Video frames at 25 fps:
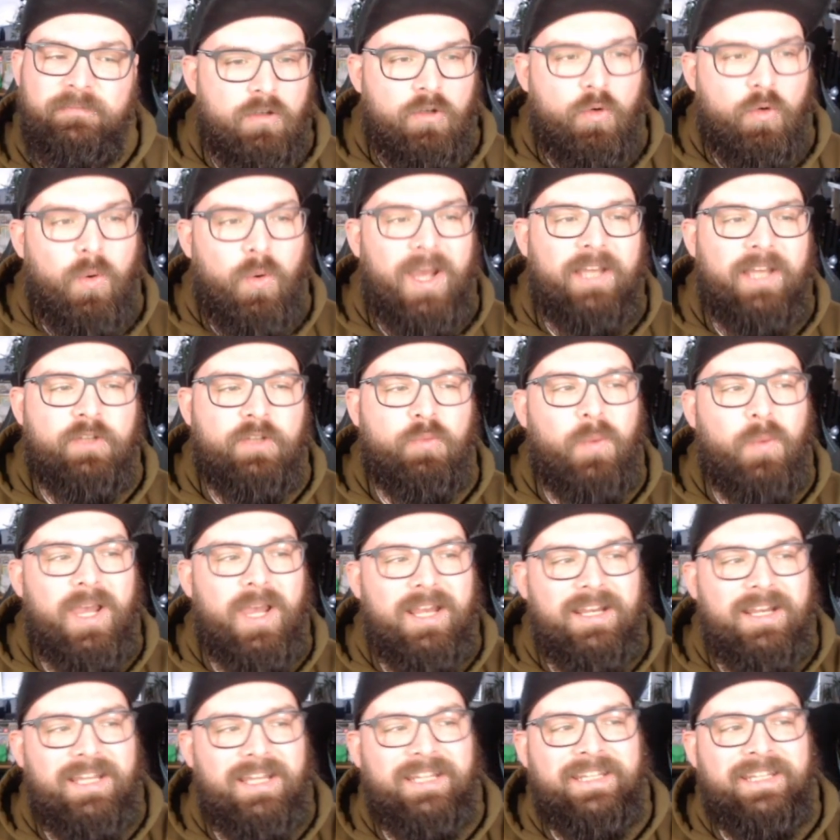
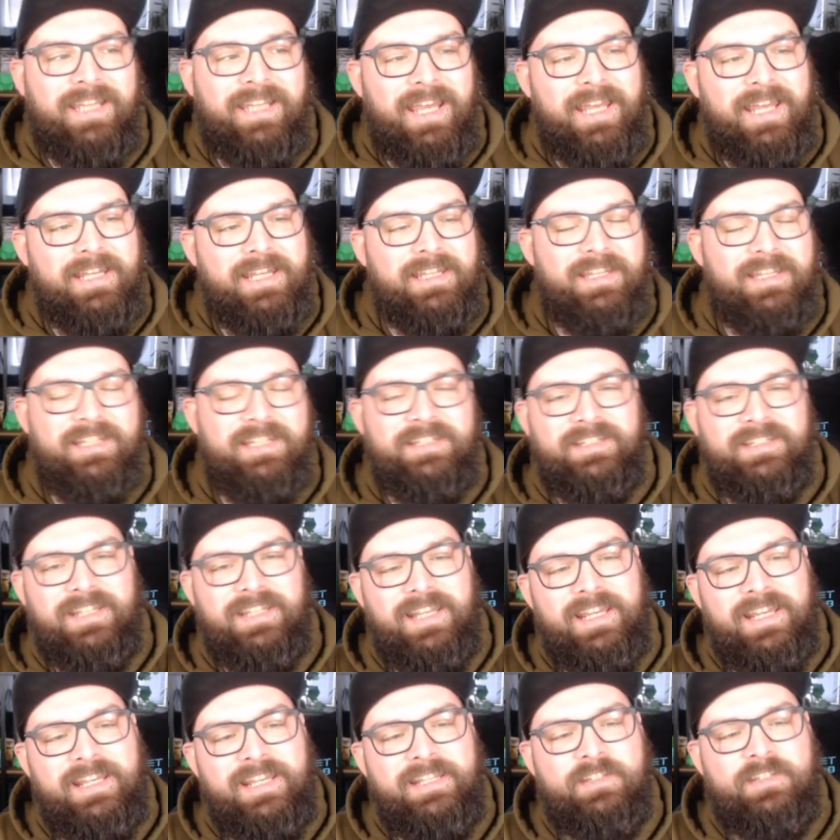Quaxwell, again, this
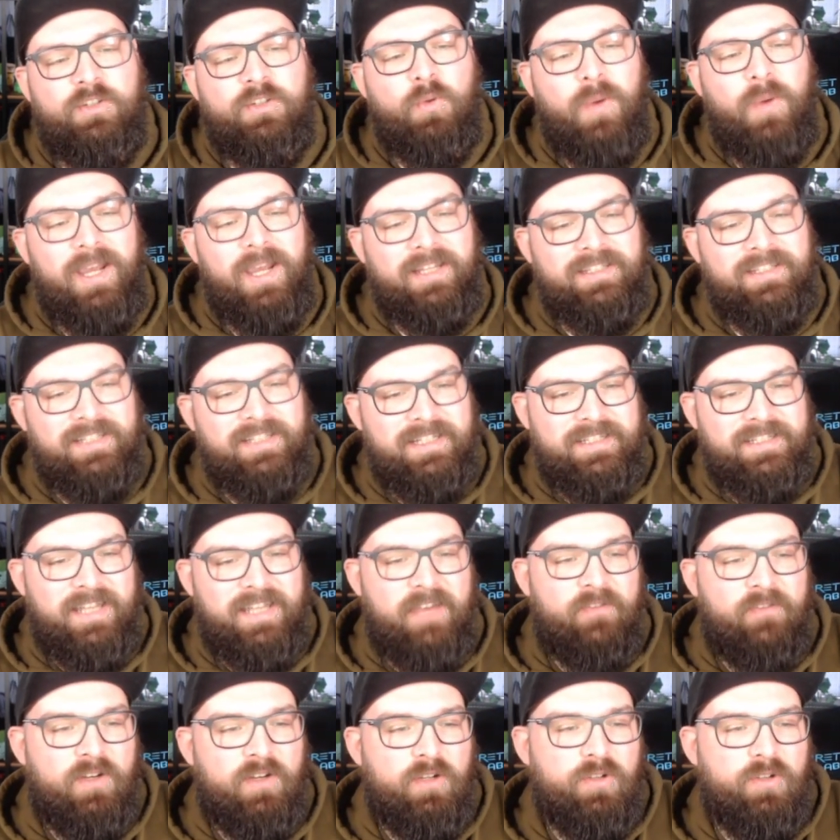is Quaxly's
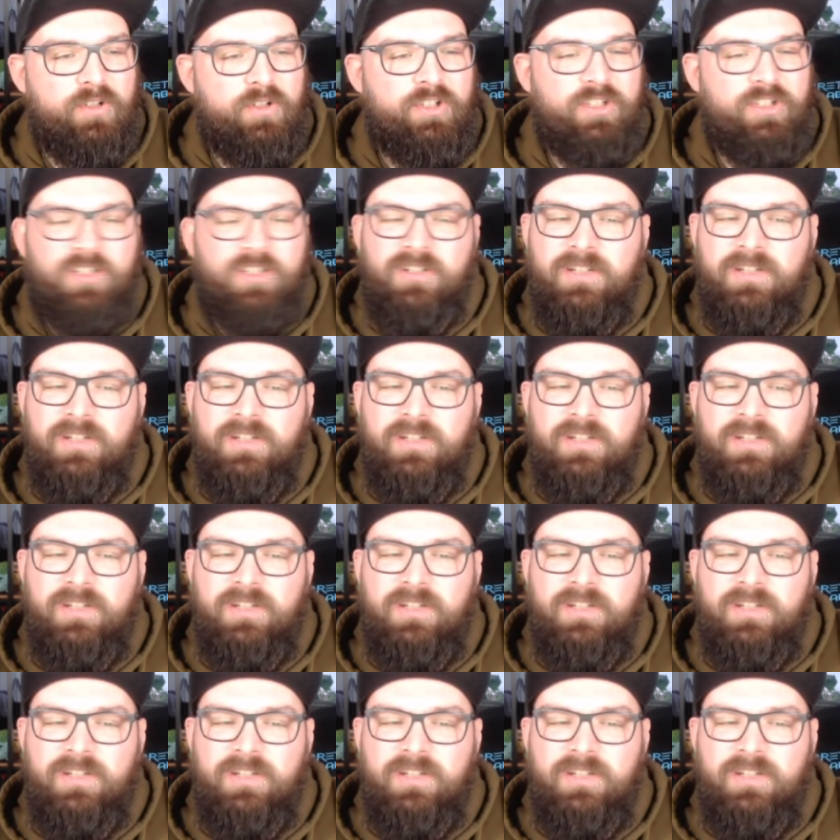evolution.